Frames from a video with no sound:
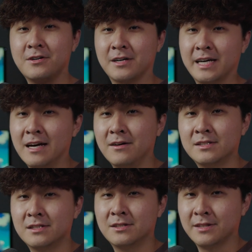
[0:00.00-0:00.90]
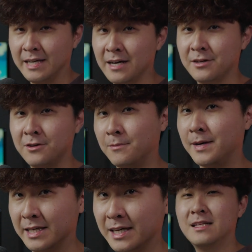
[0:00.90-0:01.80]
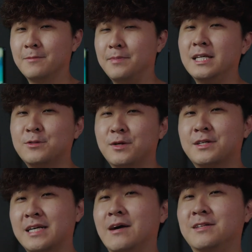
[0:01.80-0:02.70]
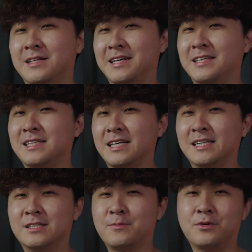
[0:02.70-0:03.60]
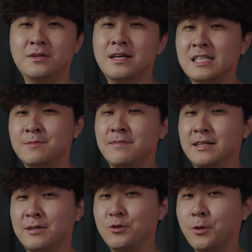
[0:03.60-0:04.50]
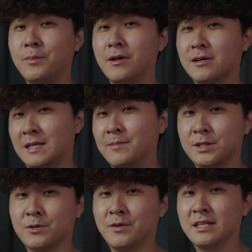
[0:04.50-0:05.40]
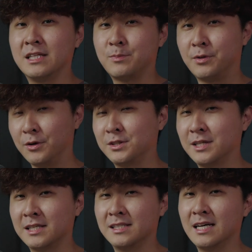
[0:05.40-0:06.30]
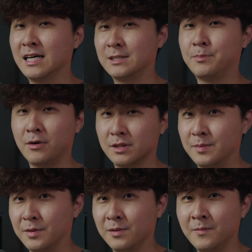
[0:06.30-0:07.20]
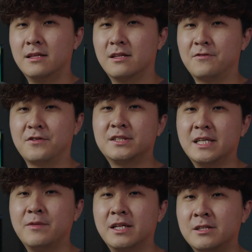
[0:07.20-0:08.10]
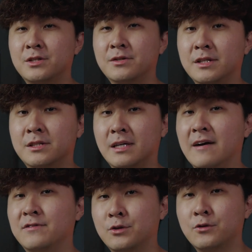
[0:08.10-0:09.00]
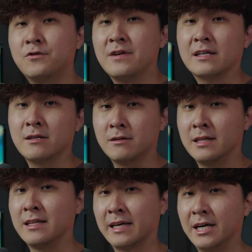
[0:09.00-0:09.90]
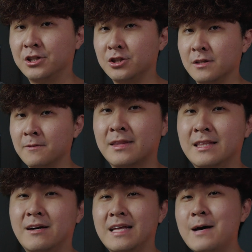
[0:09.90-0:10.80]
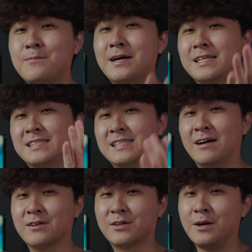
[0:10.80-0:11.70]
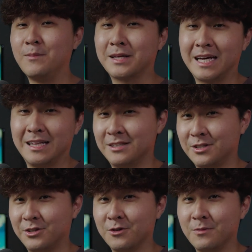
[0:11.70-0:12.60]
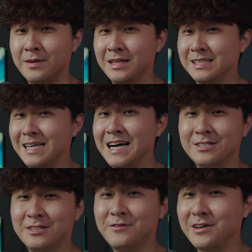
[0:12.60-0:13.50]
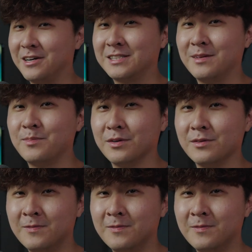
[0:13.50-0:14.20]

your accounts to get your money. The best way to counter this is to put as many roadblocks in between this process as possible. The first thing we need to do is to have two-factor authentication. Now that might sound complicated to you, but it's actually very simple.